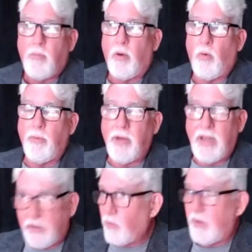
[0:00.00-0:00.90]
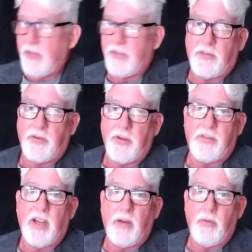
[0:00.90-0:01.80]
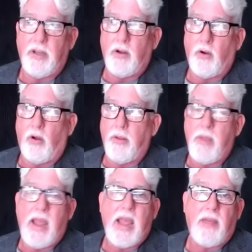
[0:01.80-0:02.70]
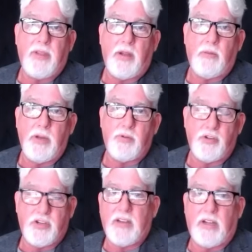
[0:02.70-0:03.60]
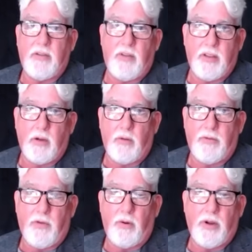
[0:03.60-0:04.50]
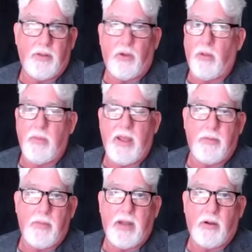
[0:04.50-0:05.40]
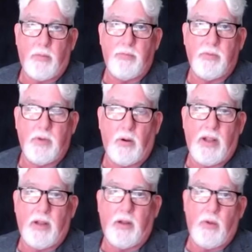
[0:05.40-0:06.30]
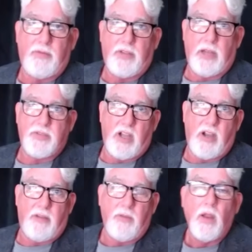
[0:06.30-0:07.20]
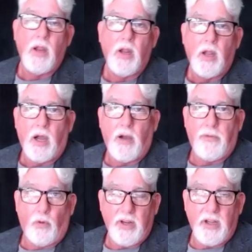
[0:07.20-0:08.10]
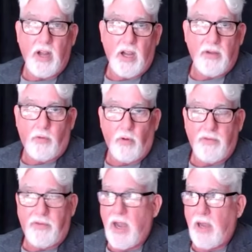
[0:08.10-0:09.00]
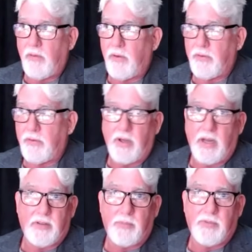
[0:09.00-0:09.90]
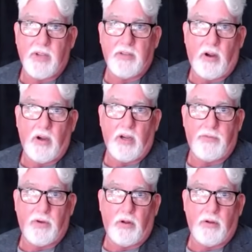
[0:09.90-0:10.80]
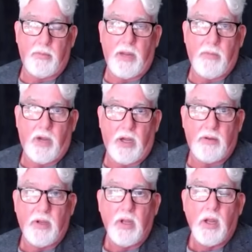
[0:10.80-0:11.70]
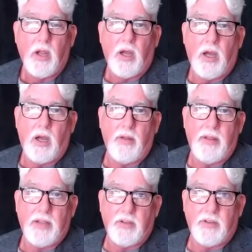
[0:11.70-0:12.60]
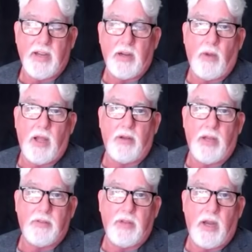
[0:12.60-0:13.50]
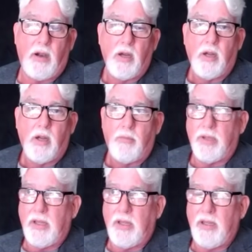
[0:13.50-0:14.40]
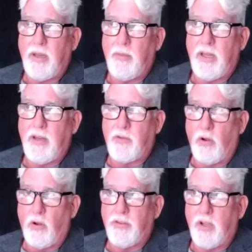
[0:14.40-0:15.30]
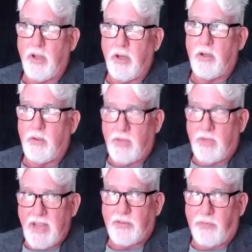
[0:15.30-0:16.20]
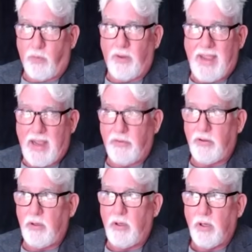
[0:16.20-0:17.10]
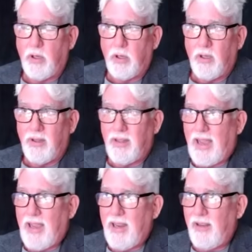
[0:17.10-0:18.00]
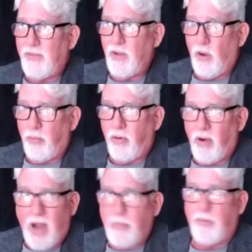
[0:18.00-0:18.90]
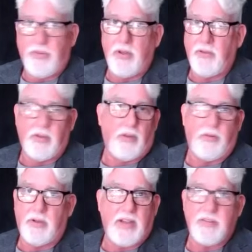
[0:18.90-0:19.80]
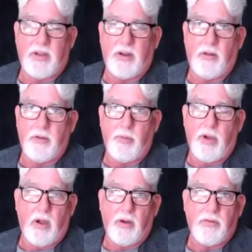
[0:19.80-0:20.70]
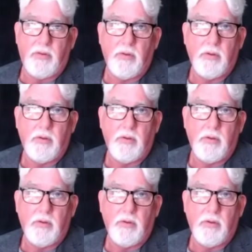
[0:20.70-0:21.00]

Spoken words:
But when we hit 26.50, I redid all the math and reprojected everything going forward. It's all mathematical, Ellie wave type stuff. 49.45 is the next upside target for gold in my mind. That's going to take a while to get there. But I mean, if gold's going to test 4,000, I have no problem seeing silver testing $100.